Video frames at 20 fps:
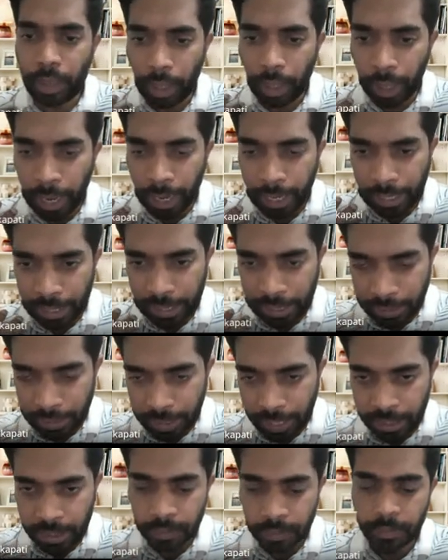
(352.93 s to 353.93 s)
And
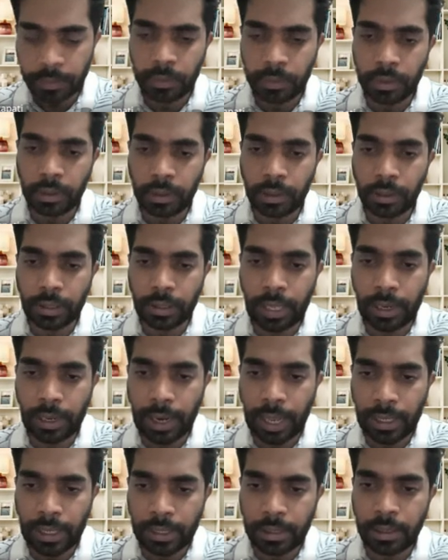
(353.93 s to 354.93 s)
in that cell
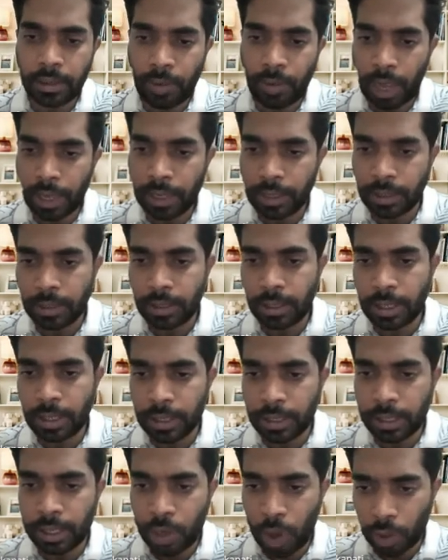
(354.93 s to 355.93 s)
lines, the virus
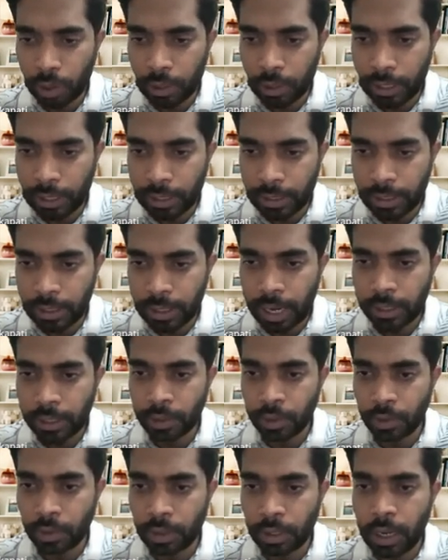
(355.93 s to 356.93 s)
is inoculated
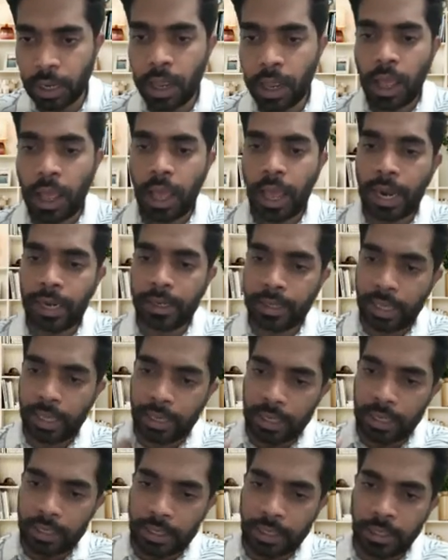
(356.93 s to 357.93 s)
and grown. And
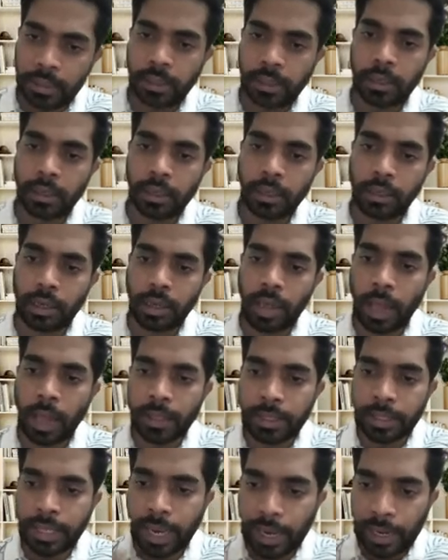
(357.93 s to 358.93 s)
then it is
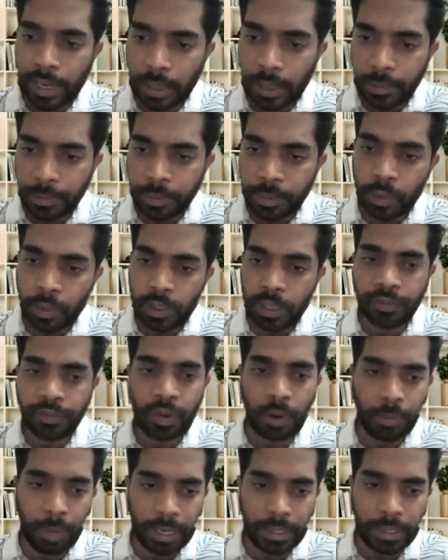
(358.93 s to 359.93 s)
scaled up using
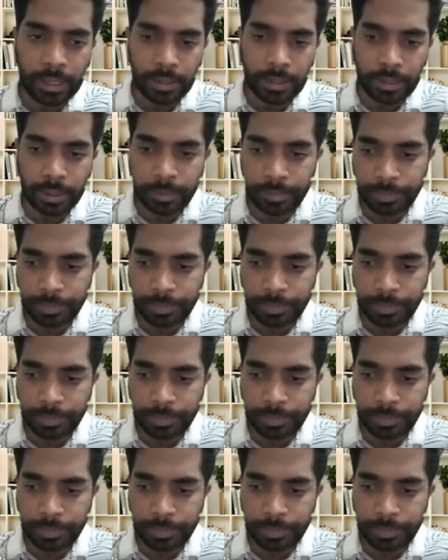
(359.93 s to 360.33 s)
fermenters.